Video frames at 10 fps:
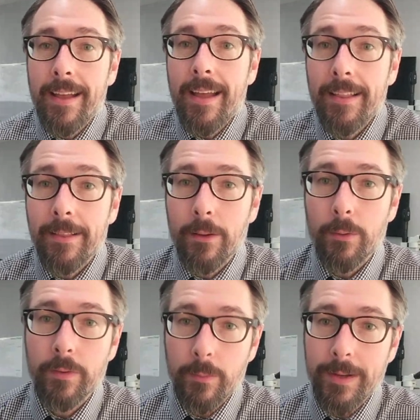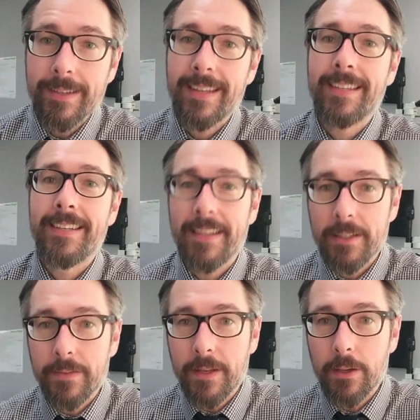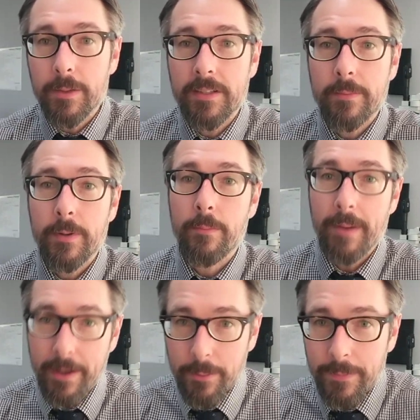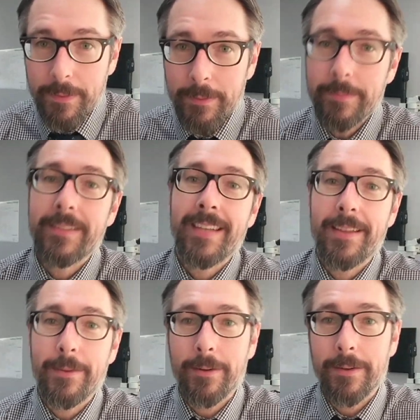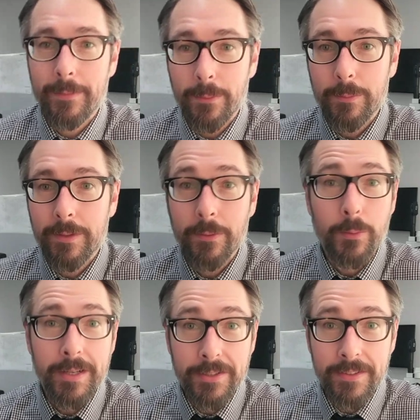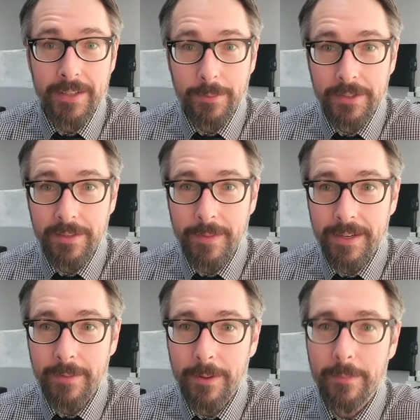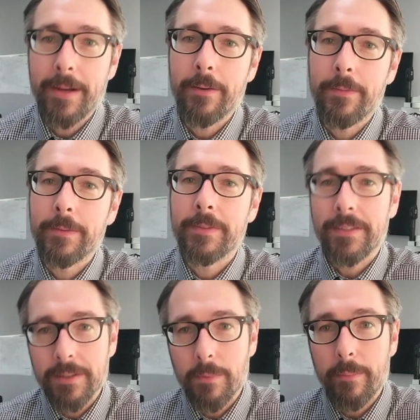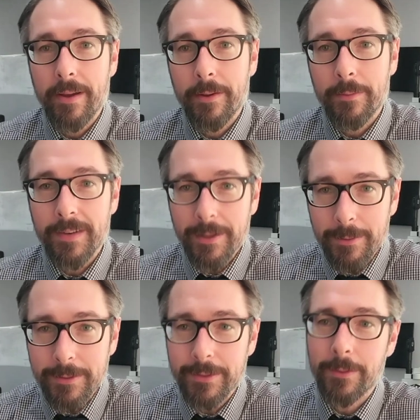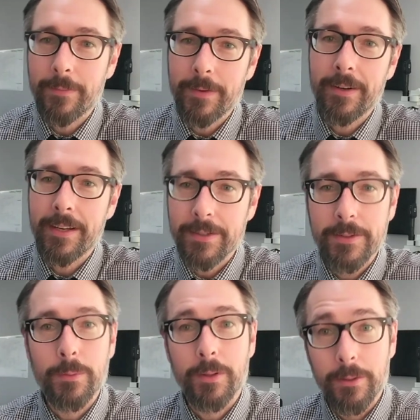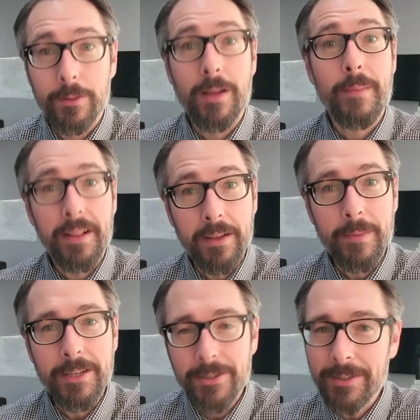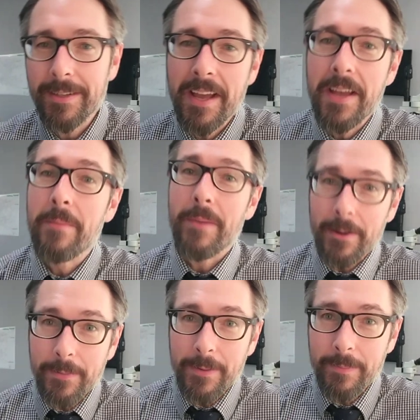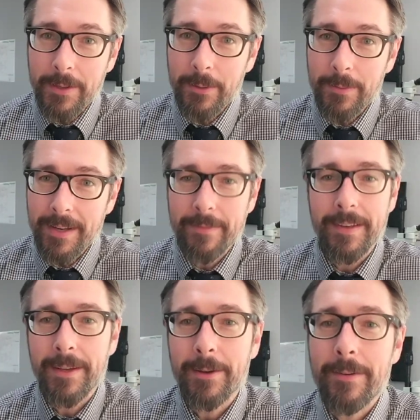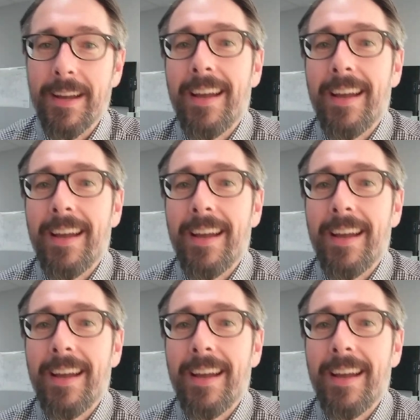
Hello everyone, today's video is about biofilms. There are a few different questions that were submitted about biofilms on some of my other videos, so I figured I'd just do a little amalgamation biofilm Q&A video.